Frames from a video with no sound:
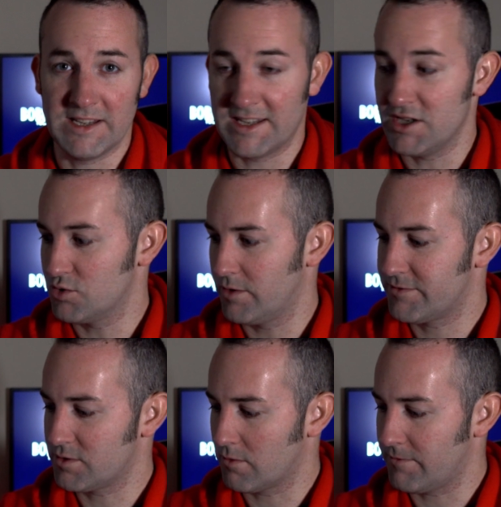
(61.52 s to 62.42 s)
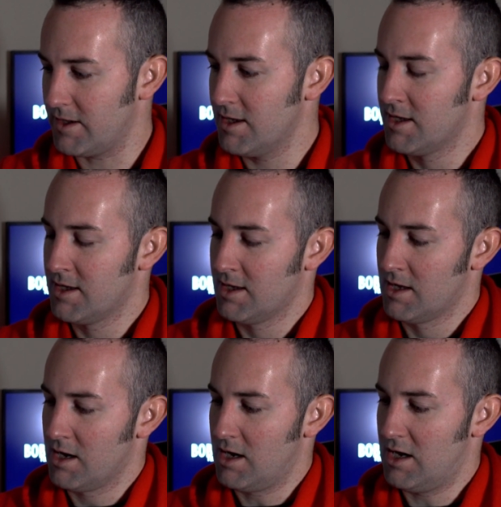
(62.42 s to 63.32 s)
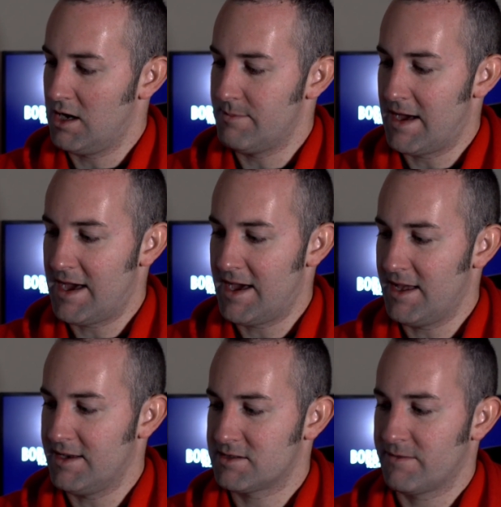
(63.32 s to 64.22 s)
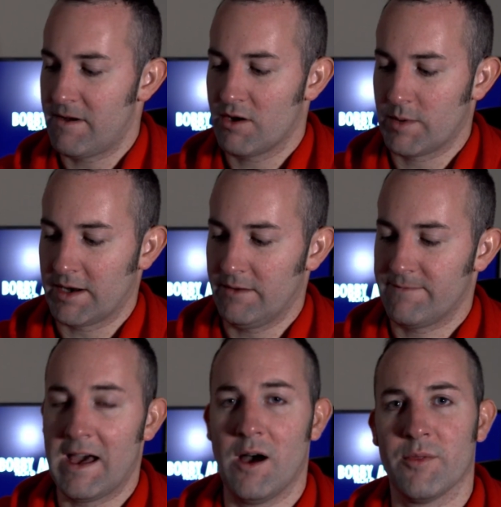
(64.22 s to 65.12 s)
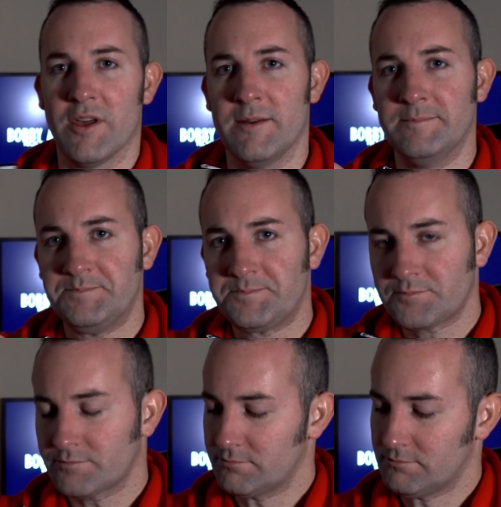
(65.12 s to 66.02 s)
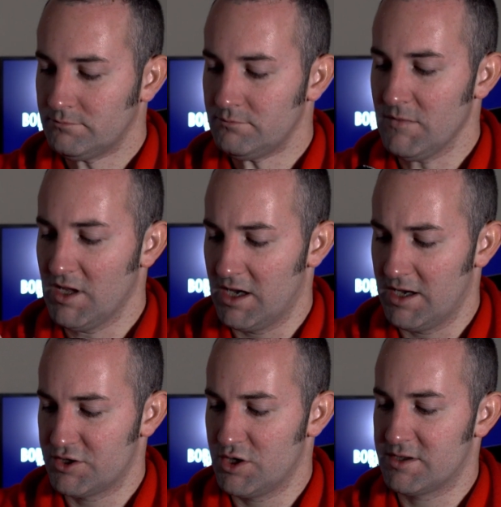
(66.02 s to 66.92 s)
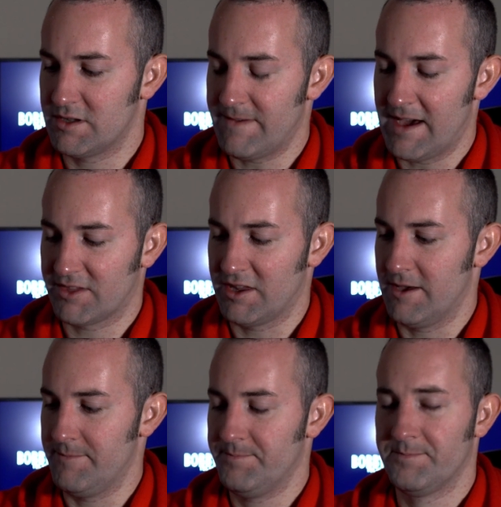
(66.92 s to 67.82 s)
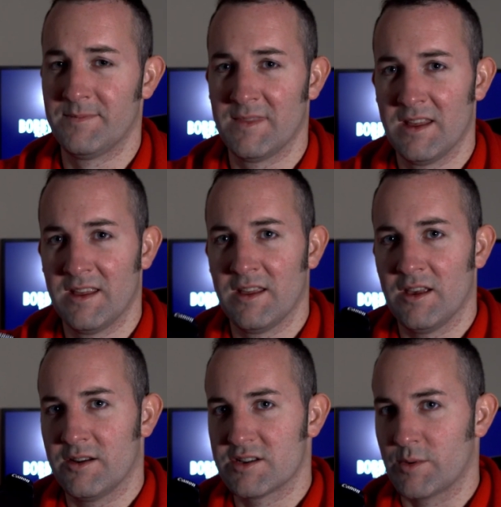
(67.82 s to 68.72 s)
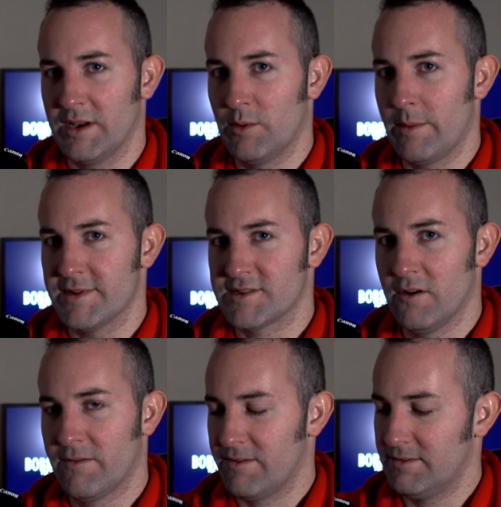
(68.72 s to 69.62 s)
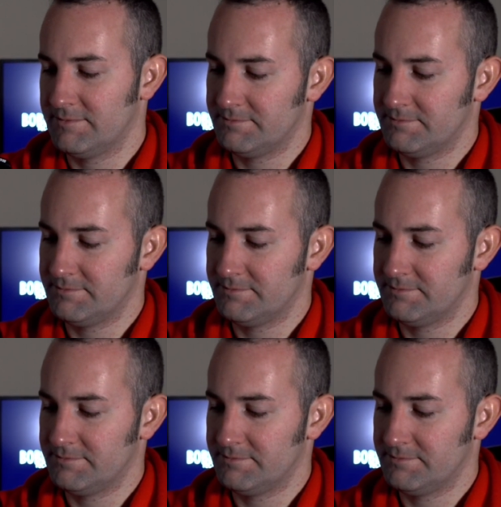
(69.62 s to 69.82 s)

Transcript: did enjoy photography, and very quickly found that due to the fact that, just quickly whip this off,